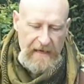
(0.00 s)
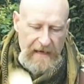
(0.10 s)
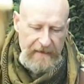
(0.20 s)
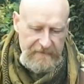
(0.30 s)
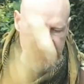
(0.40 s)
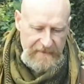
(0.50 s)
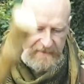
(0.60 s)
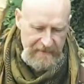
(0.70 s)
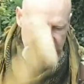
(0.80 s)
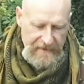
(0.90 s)
and it's
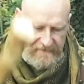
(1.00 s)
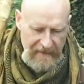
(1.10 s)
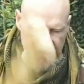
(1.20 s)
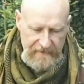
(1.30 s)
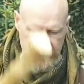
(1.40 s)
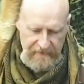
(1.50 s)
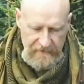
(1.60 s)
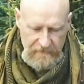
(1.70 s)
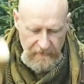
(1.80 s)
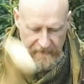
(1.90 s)
had
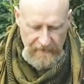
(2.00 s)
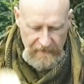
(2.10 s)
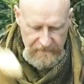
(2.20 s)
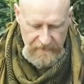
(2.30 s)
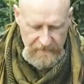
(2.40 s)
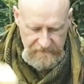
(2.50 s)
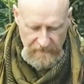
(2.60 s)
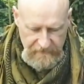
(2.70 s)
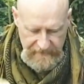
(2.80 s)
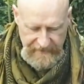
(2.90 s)
quite a lot of use
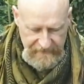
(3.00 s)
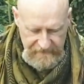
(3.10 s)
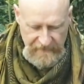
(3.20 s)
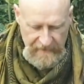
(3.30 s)
over the years.